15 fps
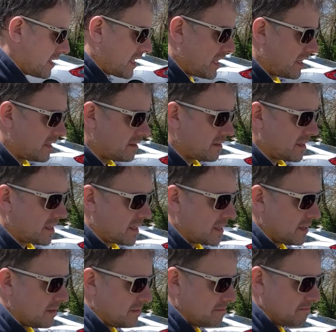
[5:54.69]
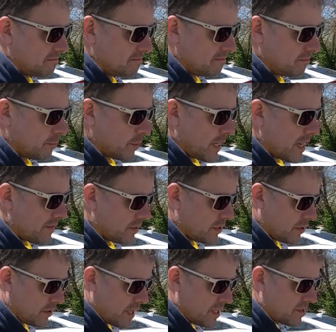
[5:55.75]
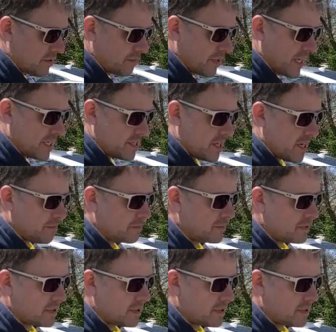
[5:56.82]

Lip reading: and we have a donation page up.